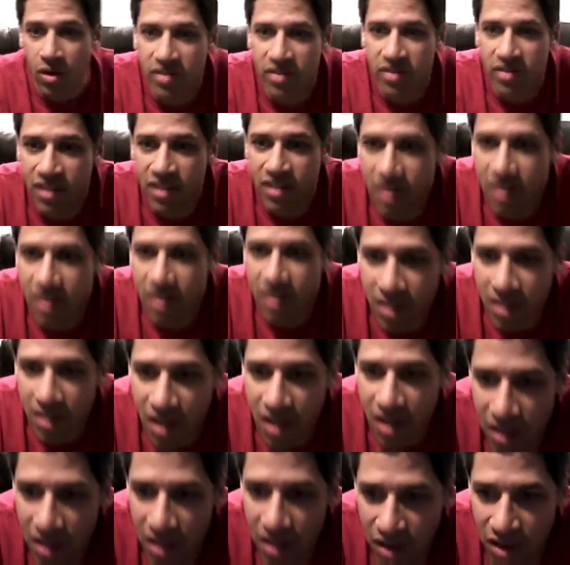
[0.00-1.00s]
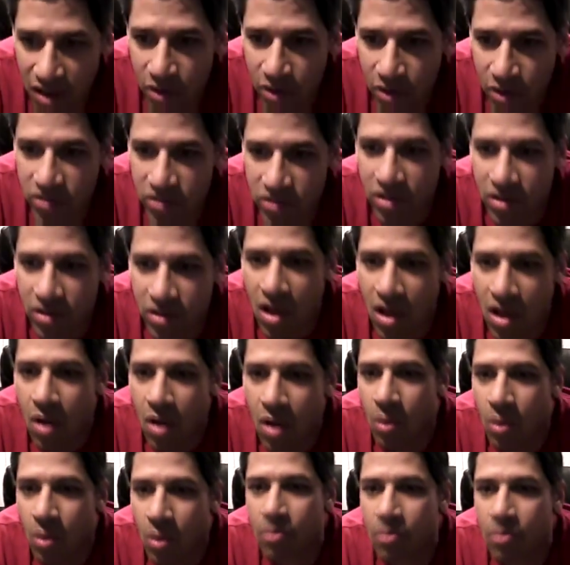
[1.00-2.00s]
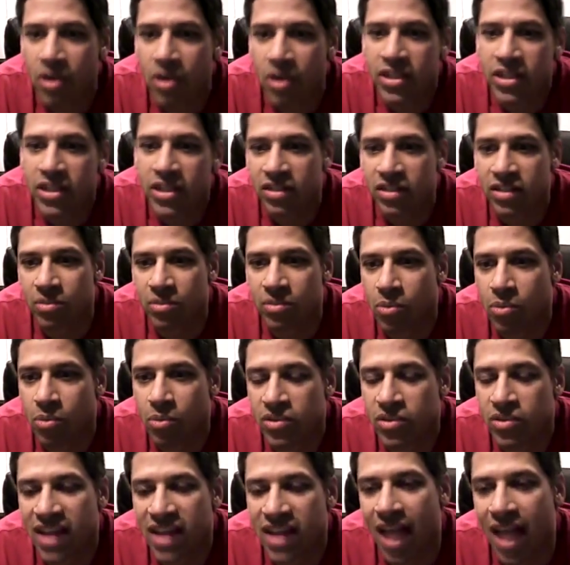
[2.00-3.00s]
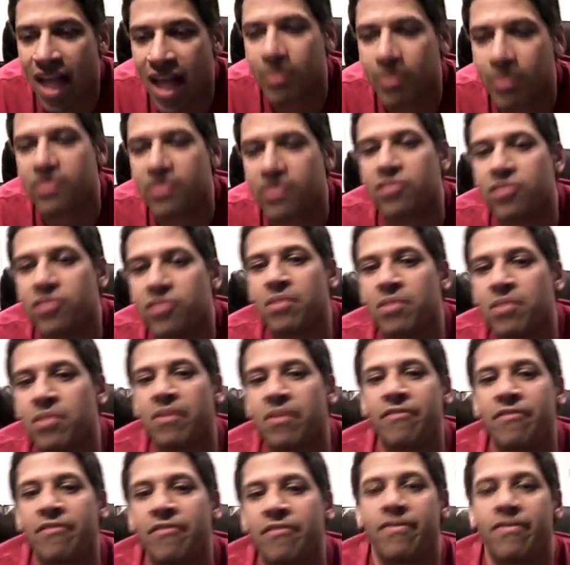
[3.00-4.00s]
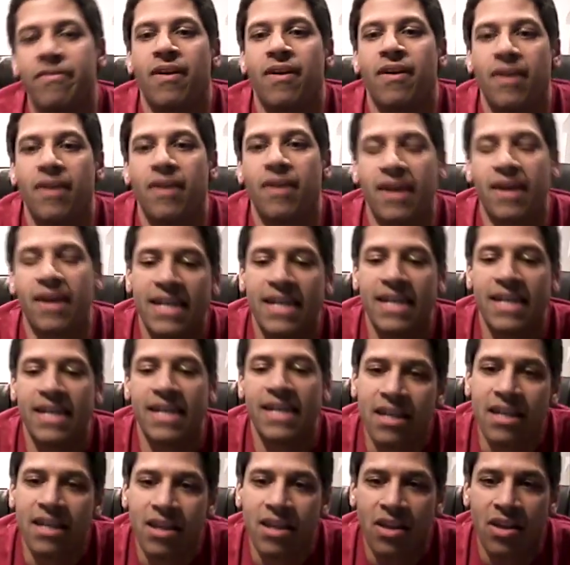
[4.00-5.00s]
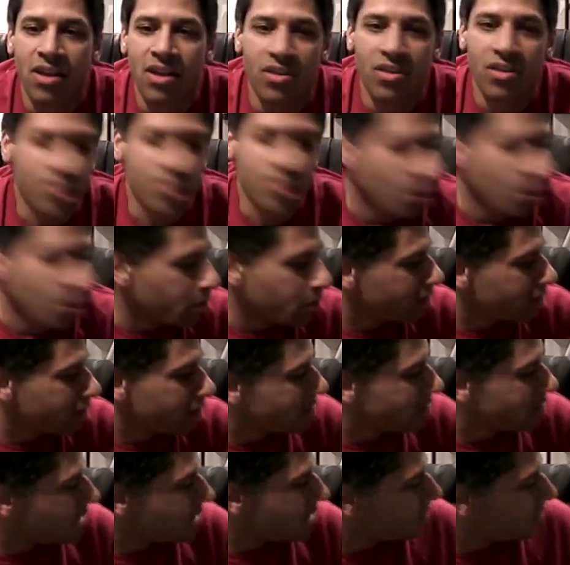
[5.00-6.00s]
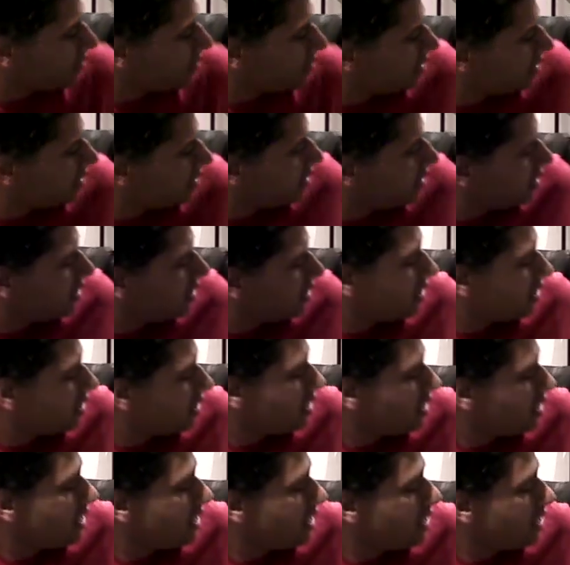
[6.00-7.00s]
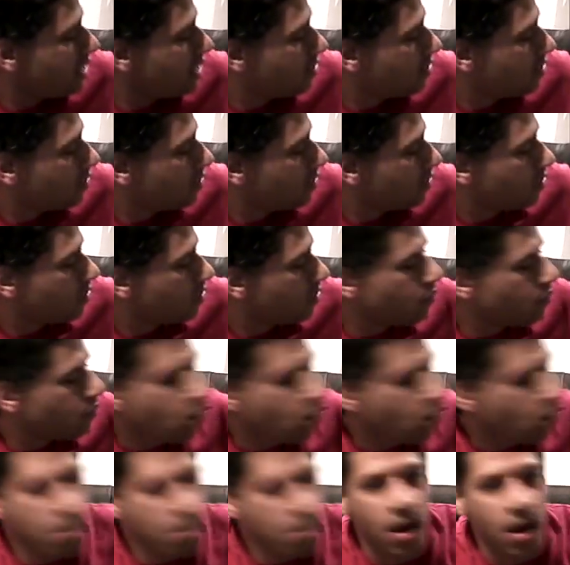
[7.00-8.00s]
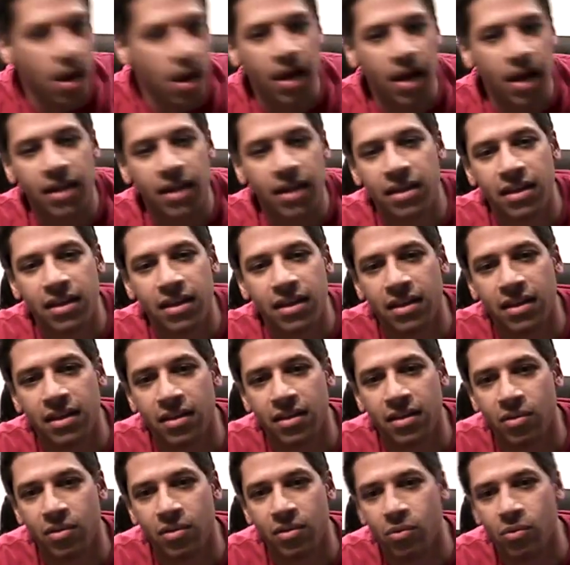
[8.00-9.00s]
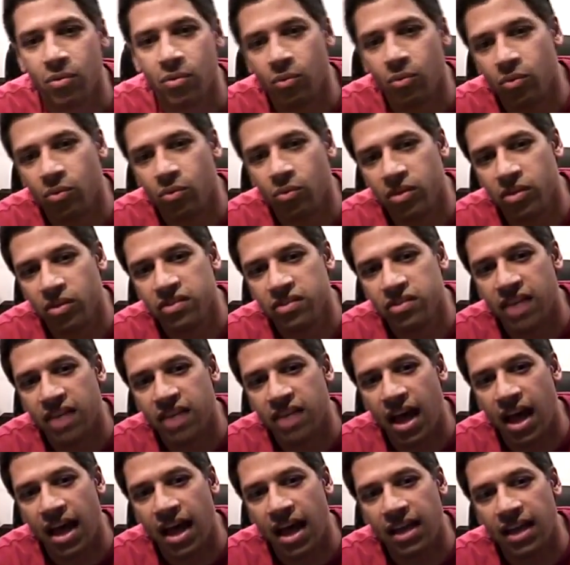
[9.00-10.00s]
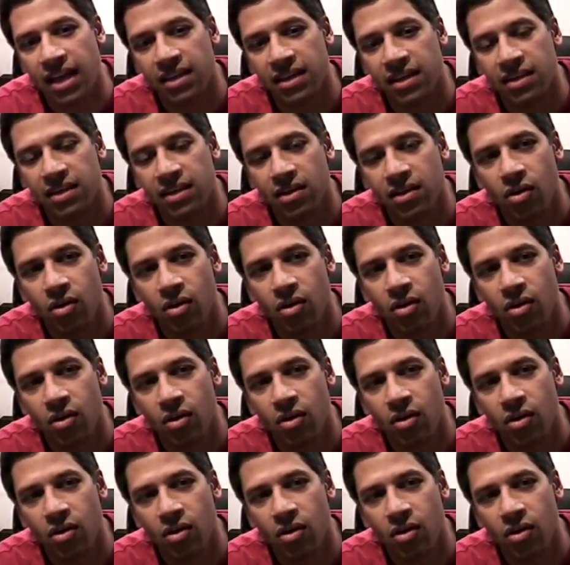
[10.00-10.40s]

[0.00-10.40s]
I see another question: what project is the most time-consuming by far? So it's definitely either the robot, this guy,